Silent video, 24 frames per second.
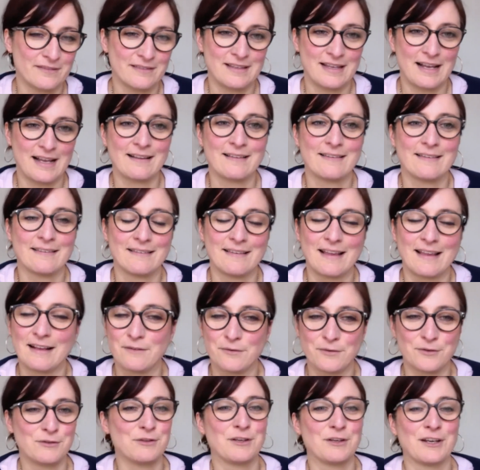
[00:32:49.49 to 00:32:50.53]
That's
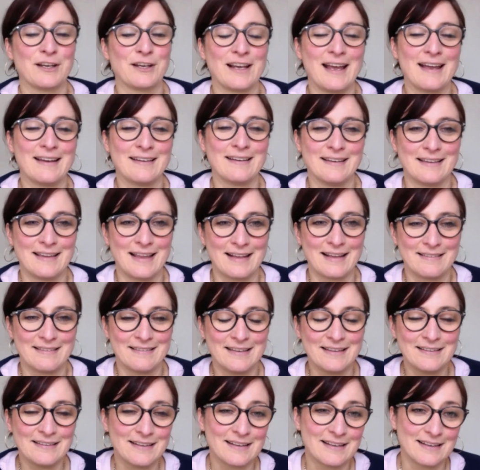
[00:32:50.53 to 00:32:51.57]
what you can get, and that's
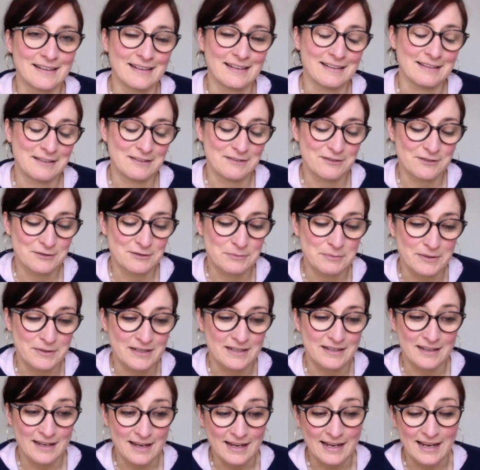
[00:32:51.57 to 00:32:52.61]
it. And it's just
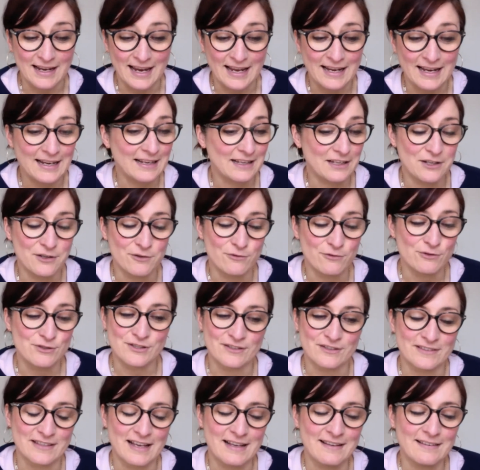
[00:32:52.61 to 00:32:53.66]
been, again, a huge
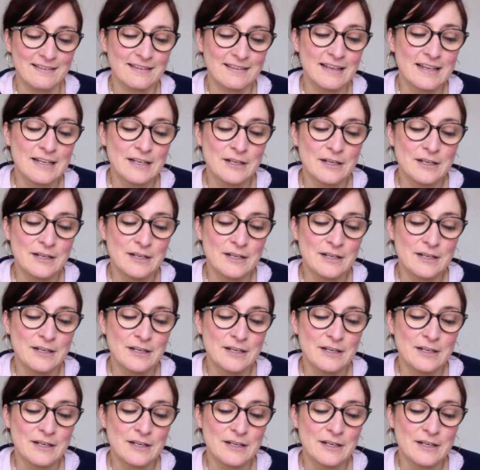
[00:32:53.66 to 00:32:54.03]
success.